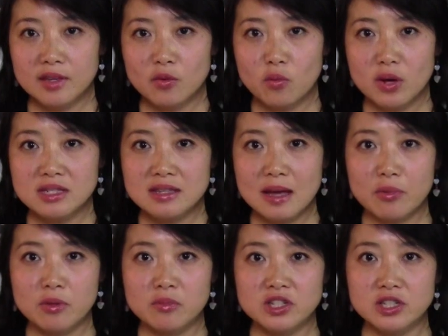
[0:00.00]
And once that
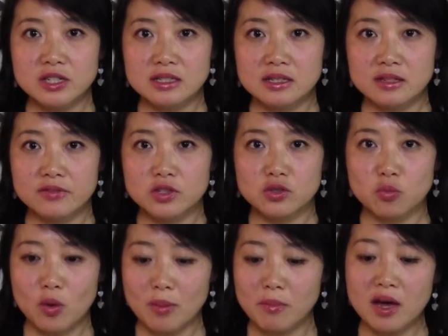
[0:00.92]
permission is given
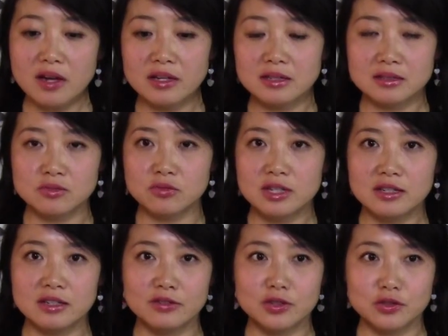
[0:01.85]
to one body, it's really
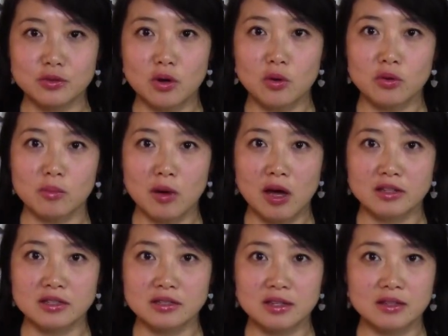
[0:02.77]
given to all the
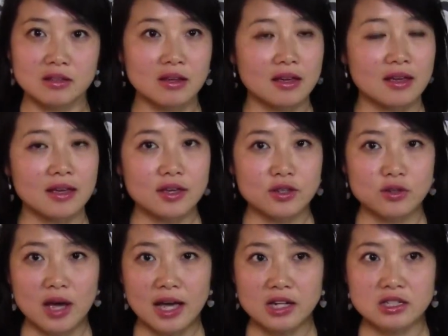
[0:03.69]
bodies, and
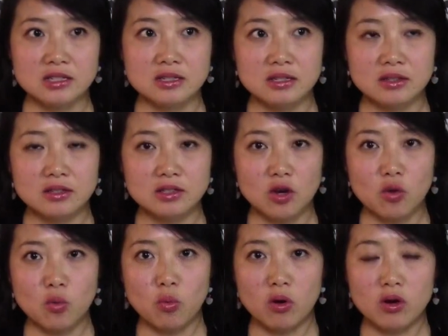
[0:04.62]
you actually see this
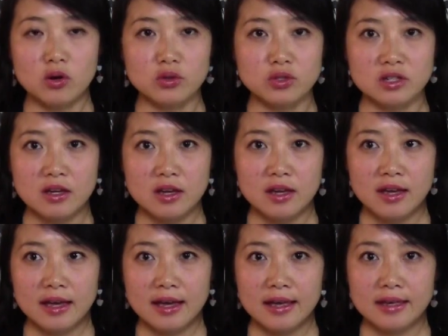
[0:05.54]
whole world,
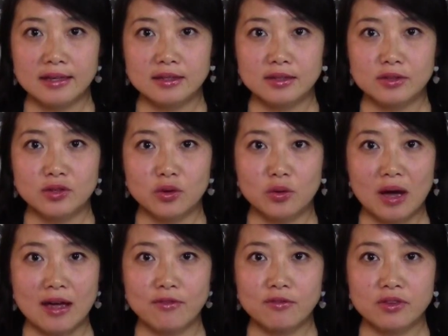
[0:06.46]

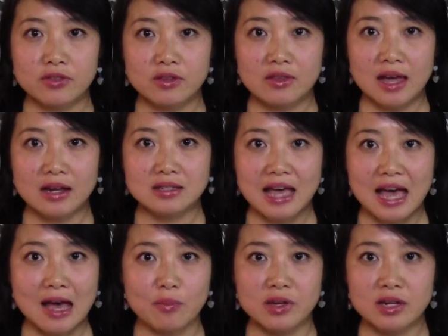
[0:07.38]
everything that is
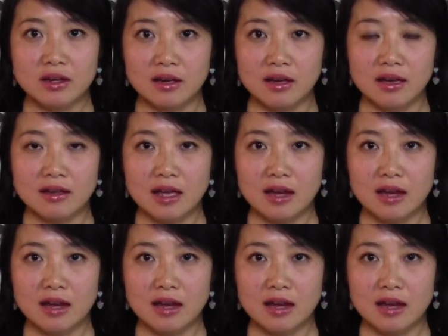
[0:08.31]
happening, and